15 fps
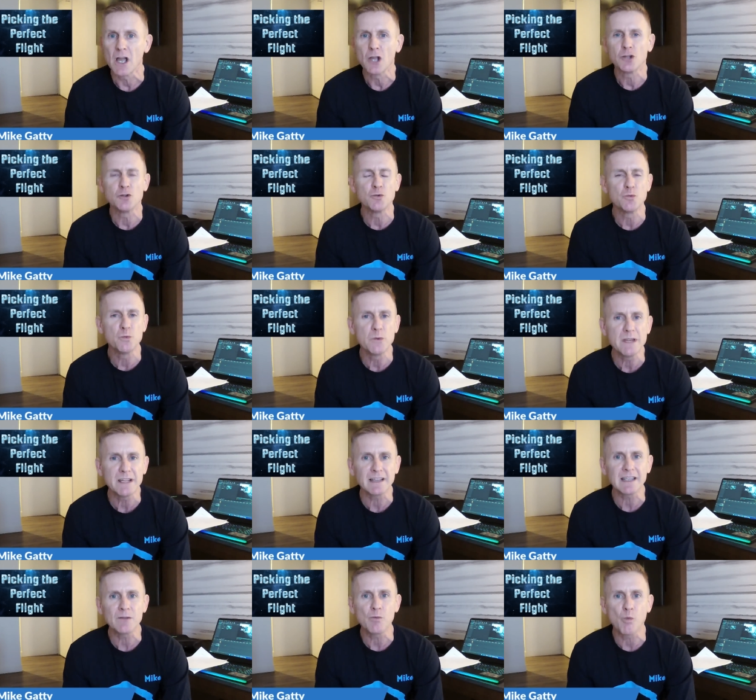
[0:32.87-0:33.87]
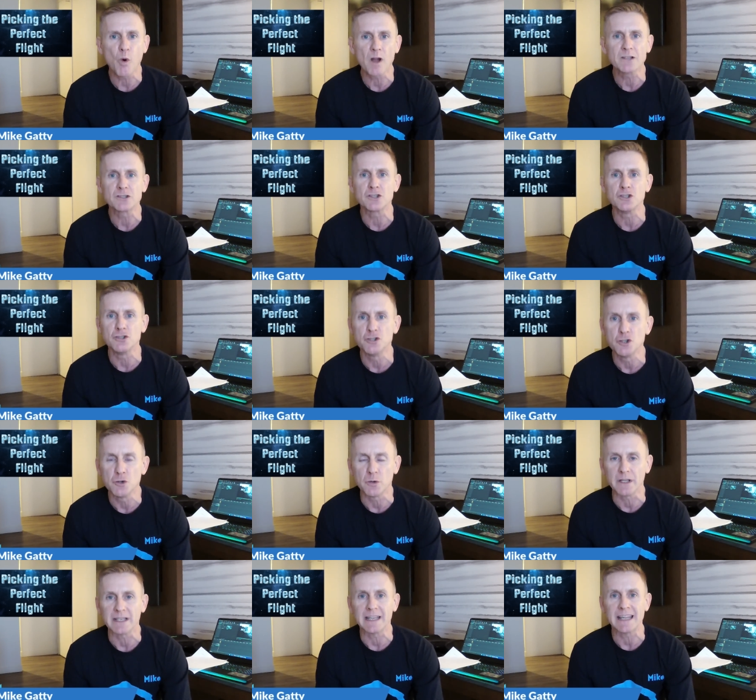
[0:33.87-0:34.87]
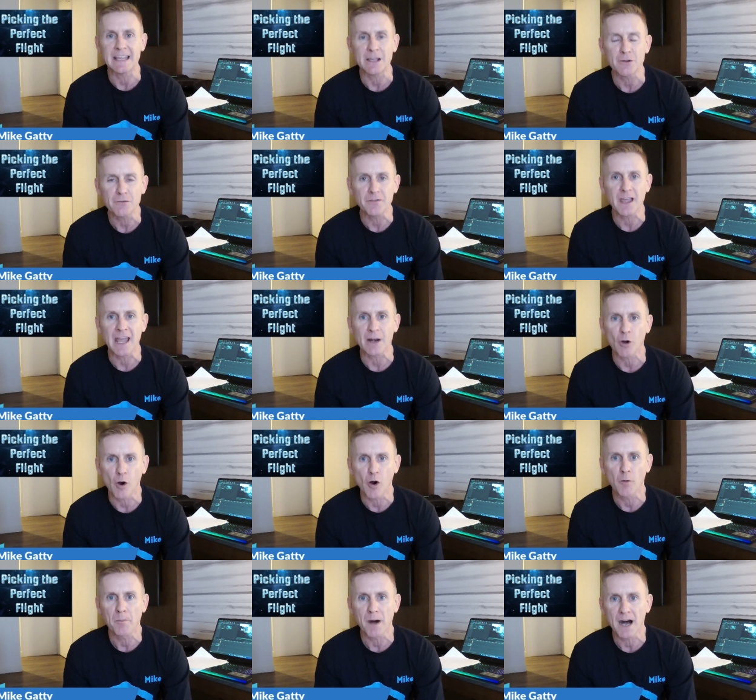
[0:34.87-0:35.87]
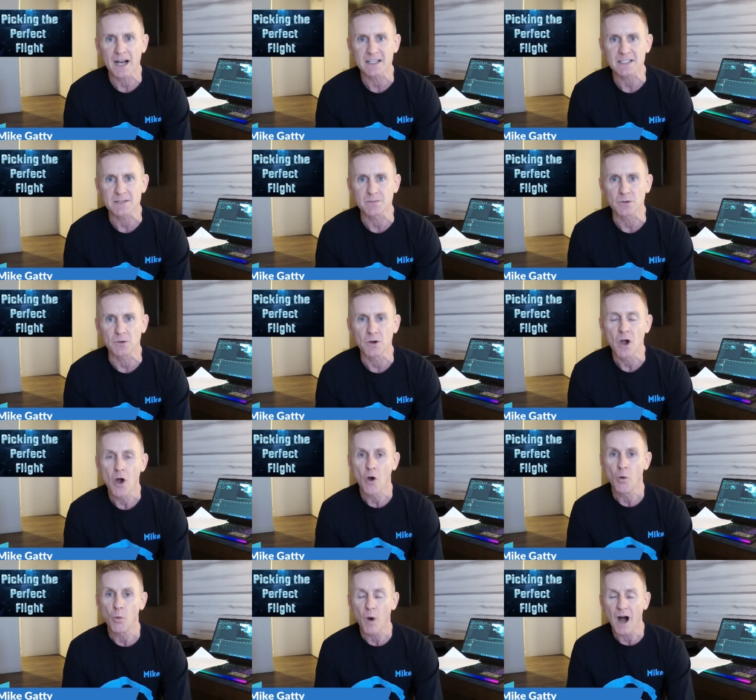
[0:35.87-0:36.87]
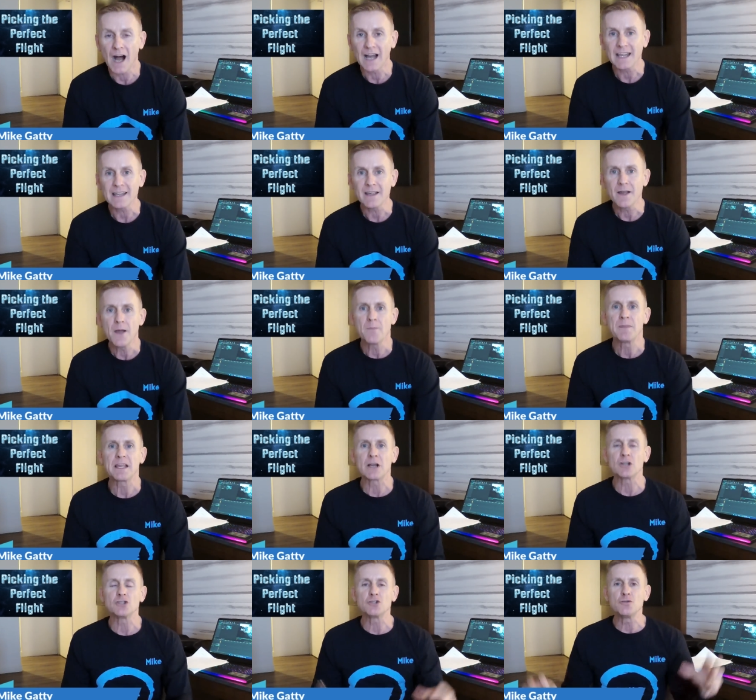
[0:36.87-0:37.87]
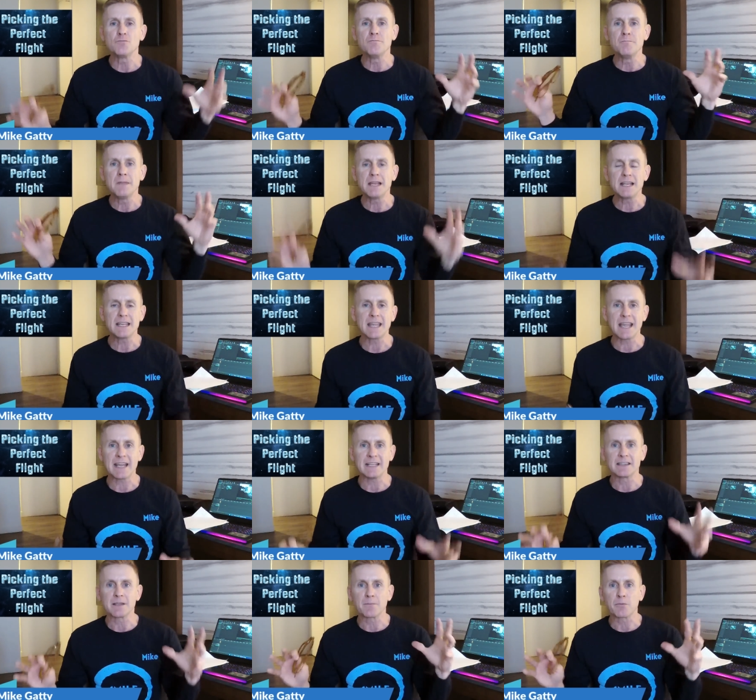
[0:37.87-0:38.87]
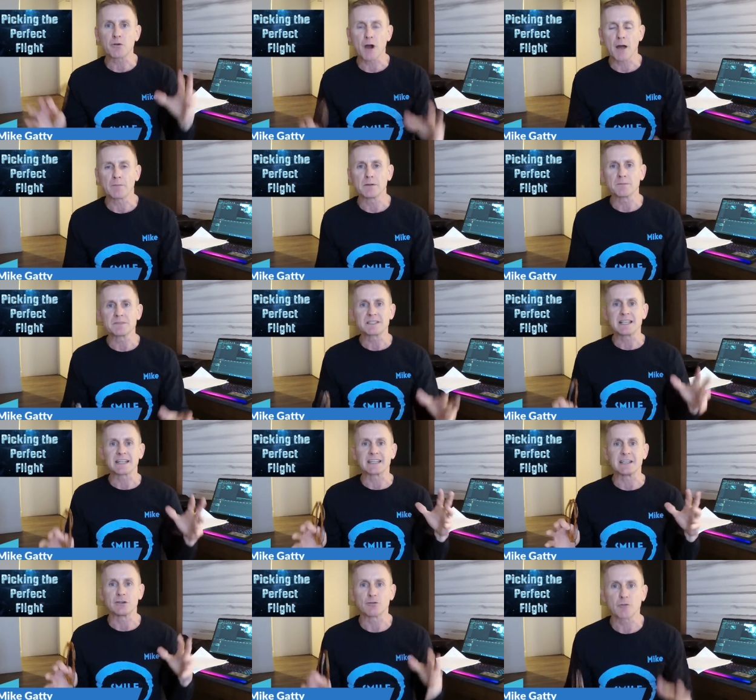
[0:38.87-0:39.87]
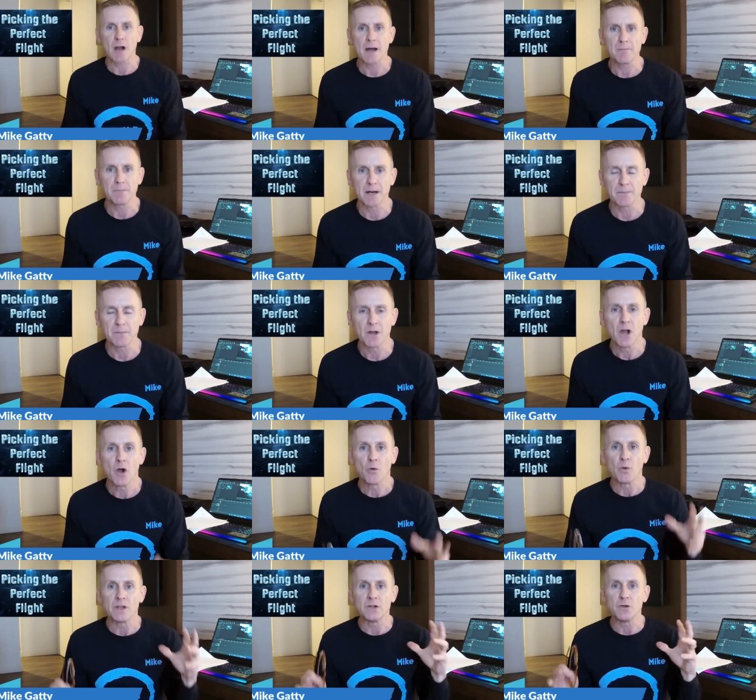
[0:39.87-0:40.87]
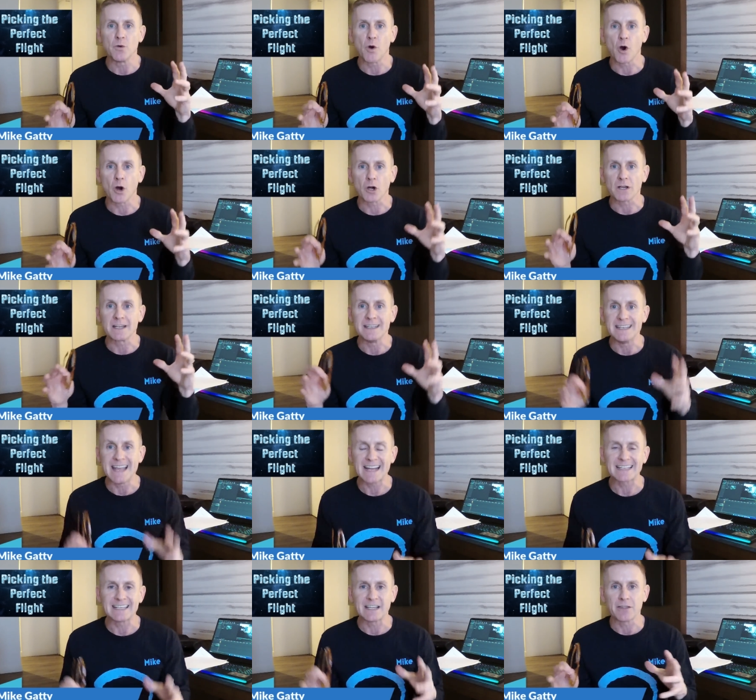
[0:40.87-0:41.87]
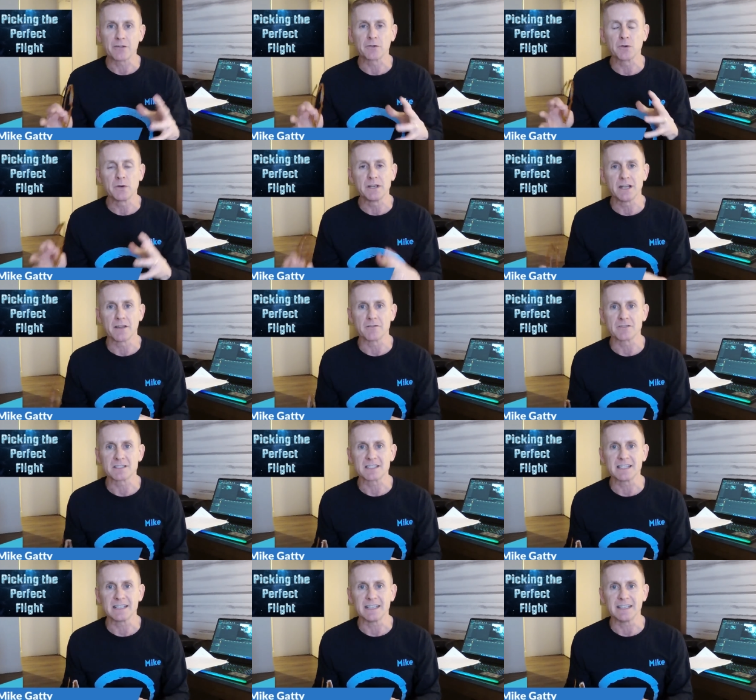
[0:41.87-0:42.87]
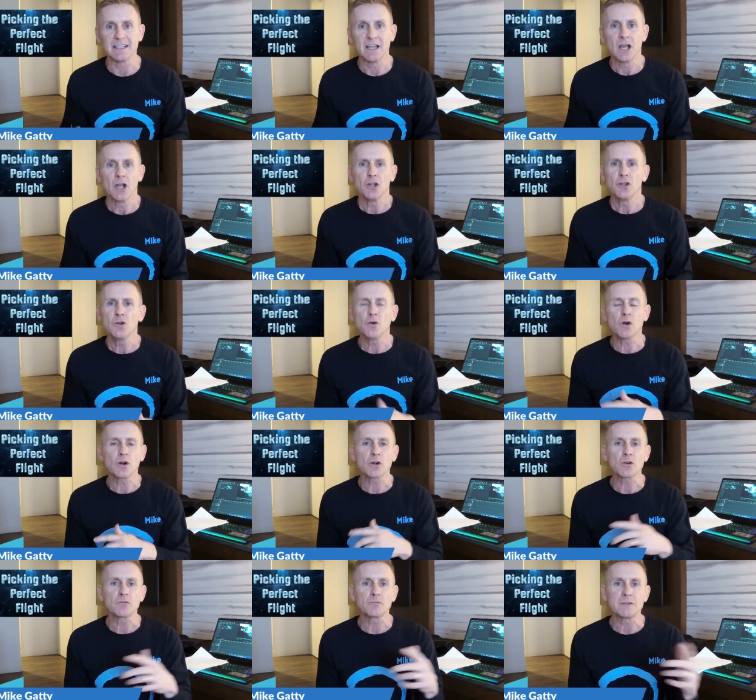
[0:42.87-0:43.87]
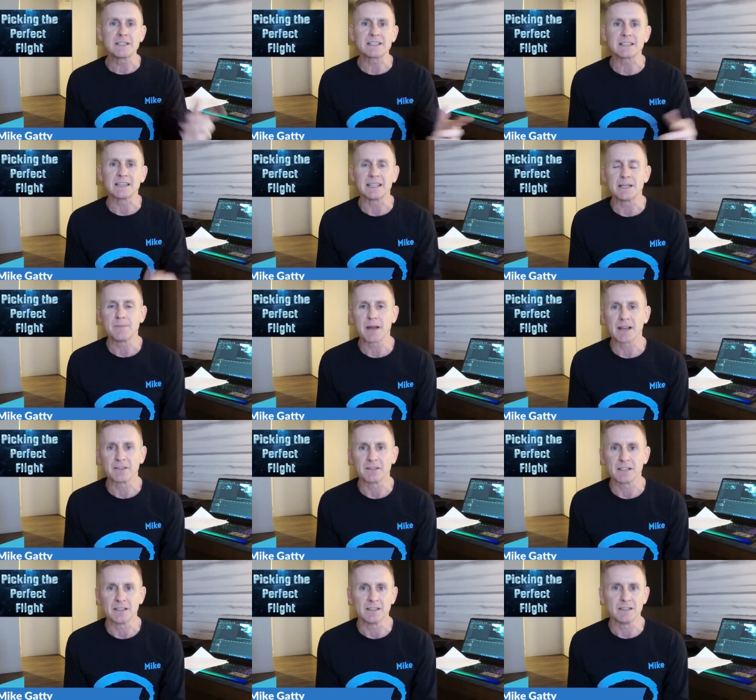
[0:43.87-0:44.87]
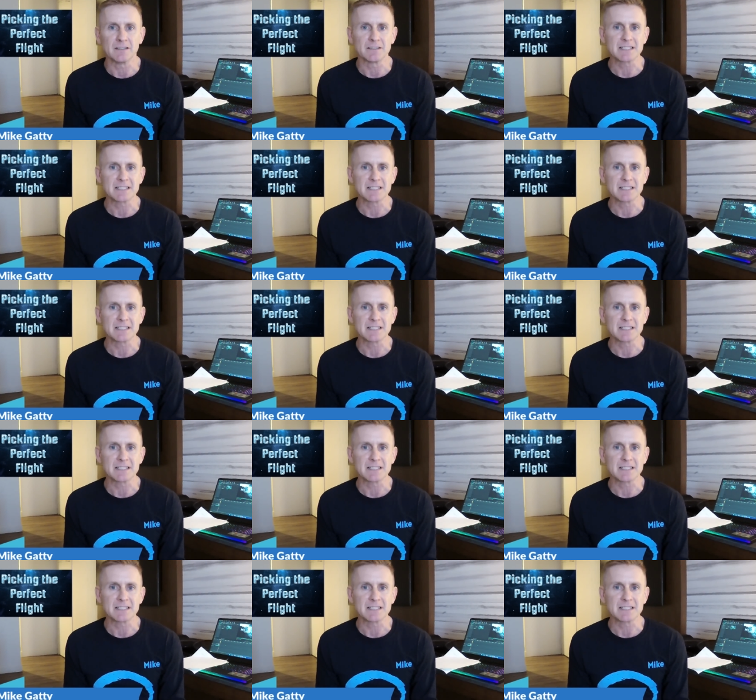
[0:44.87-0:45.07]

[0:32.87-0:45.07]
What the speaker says: You really want to do it, if at all possible. Why? Because you mitigate the problems that can crop up when you are connecting through another city. You heard recently about the